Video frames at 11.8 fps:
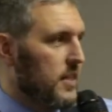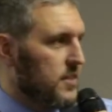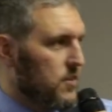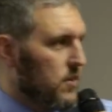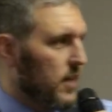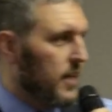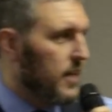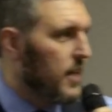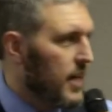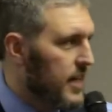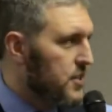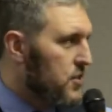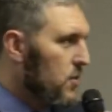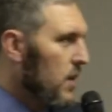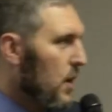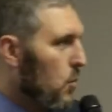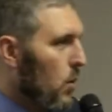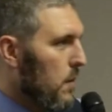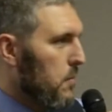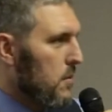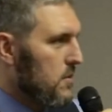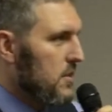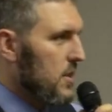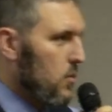Is there like is there like one
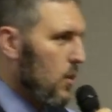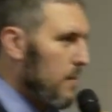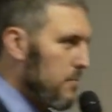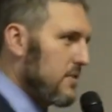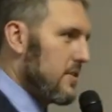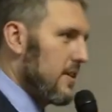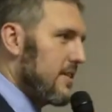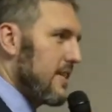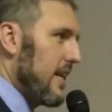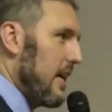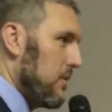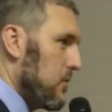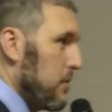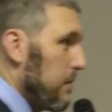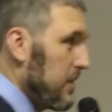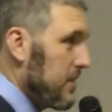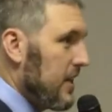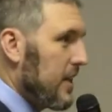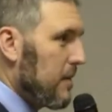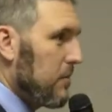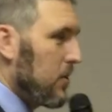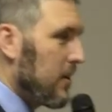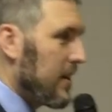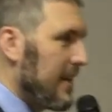person that represents the LGBT
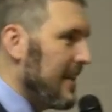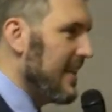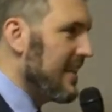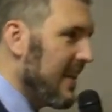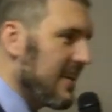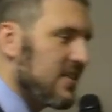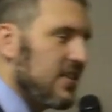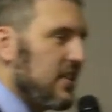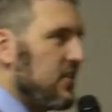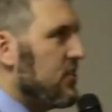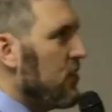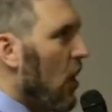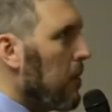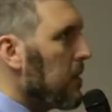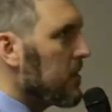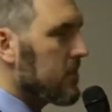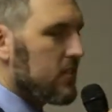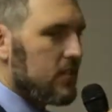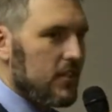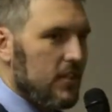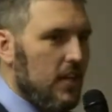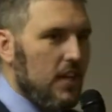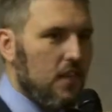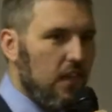community? That is the dumbest
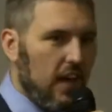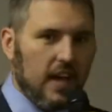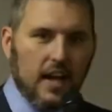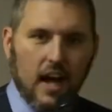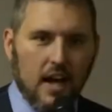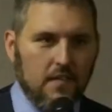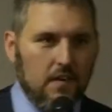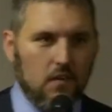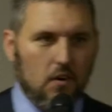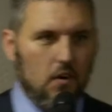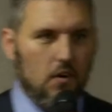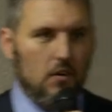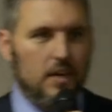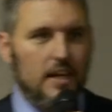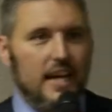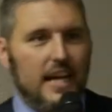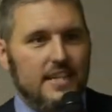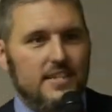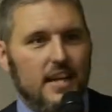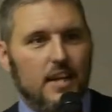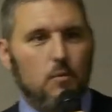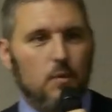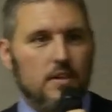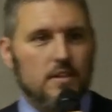thing I've ever heard. It's
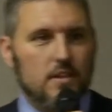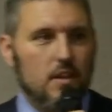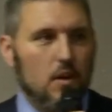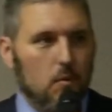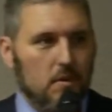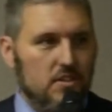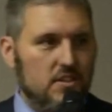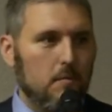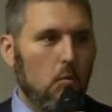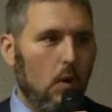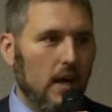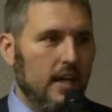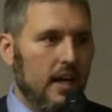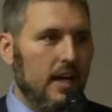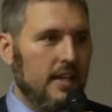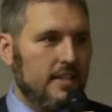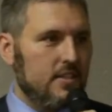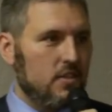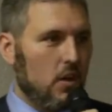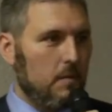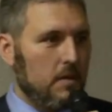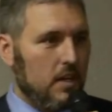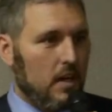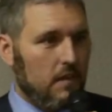like when when some white guy gets his arm
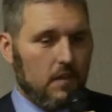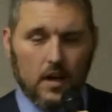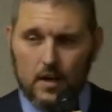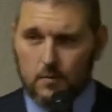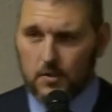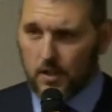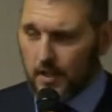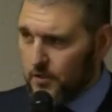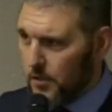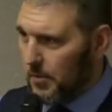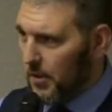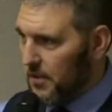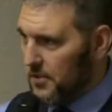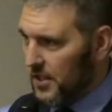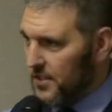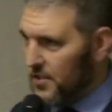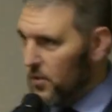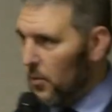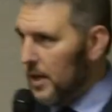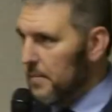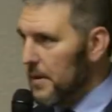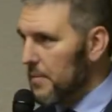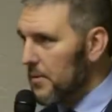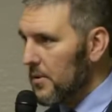cut off, I would like to apologize to the white
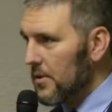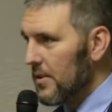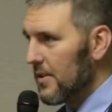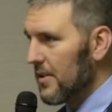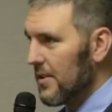people.